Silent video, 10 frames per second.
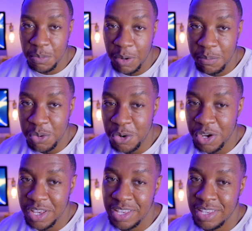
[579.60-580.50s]
I
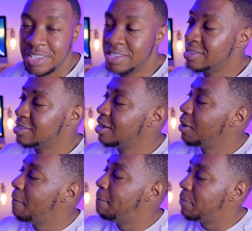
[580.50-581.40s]
bought is
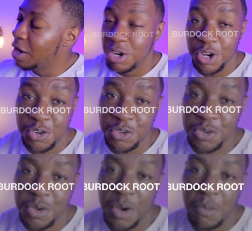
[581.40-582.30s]
burdock root, a